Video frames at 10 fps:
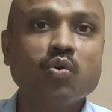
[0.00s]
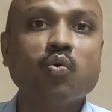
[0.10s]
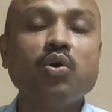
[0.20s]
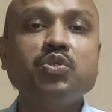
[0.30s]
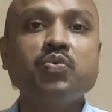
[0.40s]

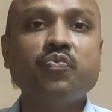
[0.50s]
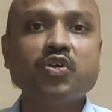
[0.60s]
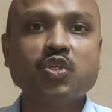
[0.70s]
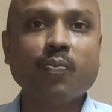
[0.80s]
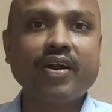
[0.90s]
cohesive
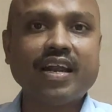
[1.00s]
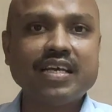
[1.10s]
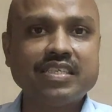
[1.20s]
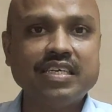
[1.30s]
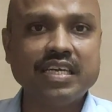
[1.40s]
force of
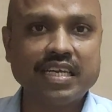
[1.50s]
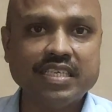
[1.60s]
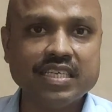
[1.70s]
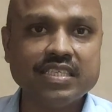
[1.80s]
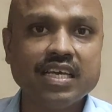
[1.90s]
attraction
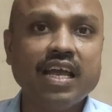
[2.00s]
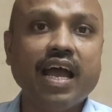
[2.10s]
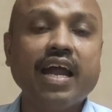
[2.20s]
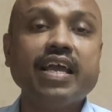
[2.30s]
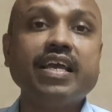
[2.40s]

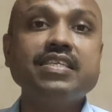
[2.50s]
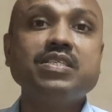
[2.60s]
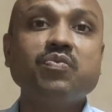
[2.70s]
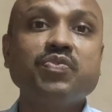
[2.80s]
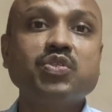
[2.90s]
decreases and
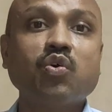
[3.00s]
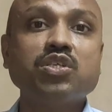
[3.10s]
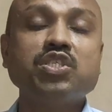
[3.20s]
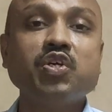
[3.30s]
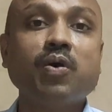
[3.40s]
hence
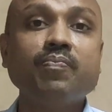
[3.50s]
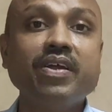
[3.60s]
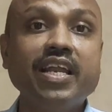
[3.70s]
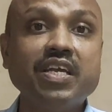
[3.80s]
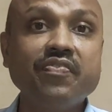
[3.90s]
viscosity of
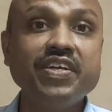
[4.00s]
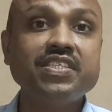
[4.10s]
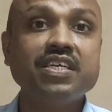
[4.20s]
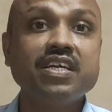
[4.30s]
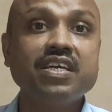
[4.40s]
the
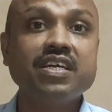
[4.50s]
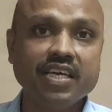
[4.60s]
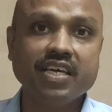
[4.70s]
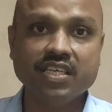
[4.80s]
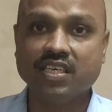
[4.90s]
liquids
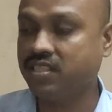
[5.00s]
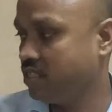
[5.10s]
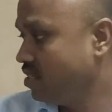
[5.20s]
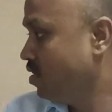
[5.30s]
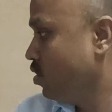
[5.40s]

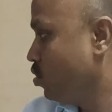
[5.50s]
decreases.